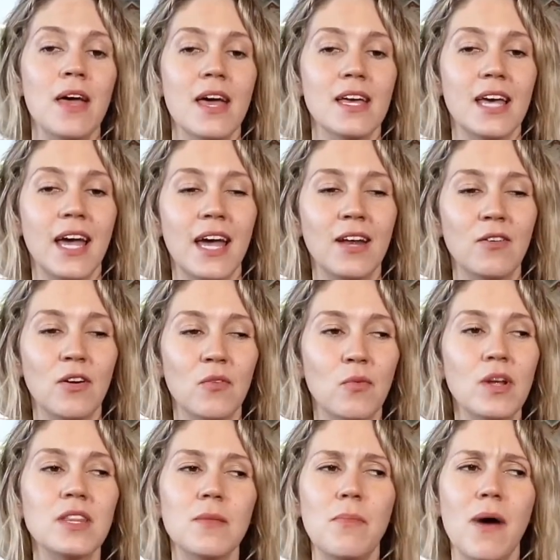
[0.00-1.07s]
and ring
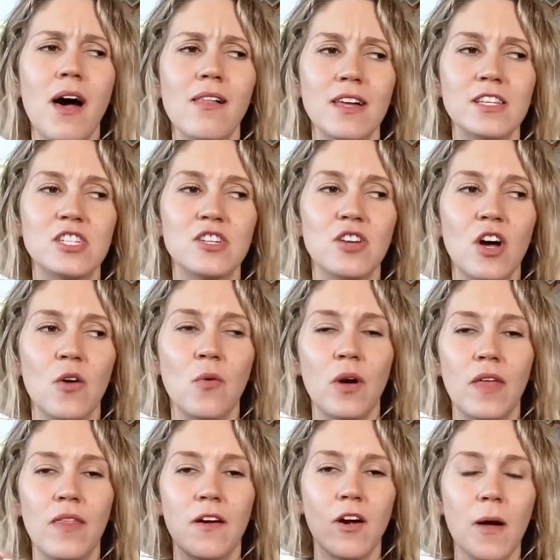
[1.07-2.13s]
the bell, lets you know when
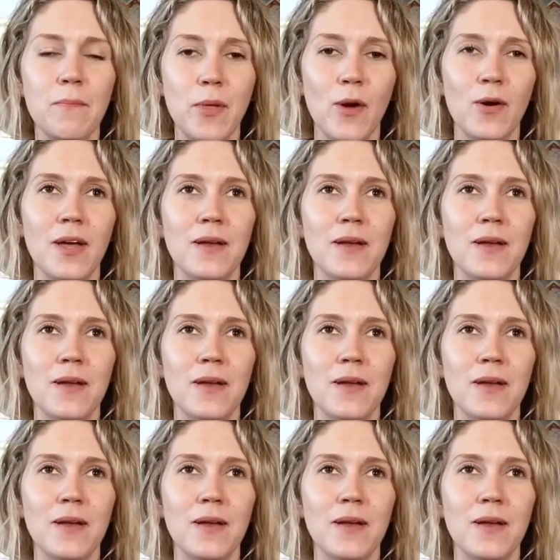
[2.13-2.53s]
they're uploaded,